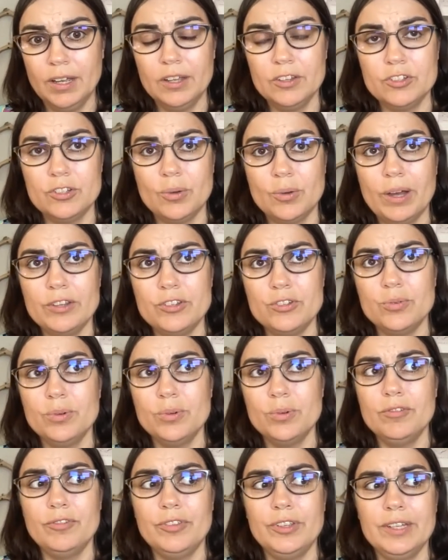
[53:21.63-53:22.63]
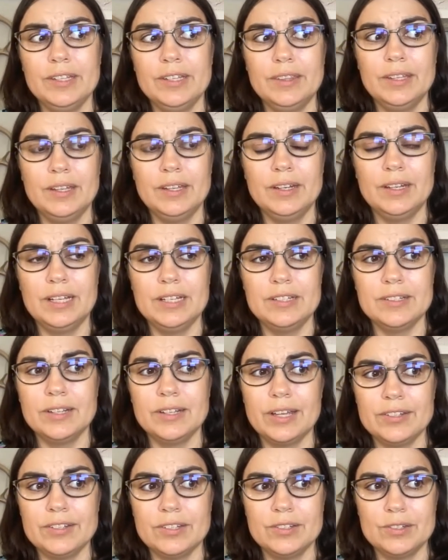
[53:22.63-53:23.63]
So I sort of think that its
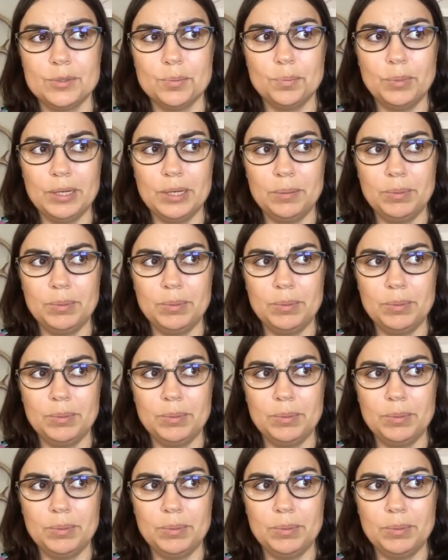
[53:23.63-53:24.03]
lessons may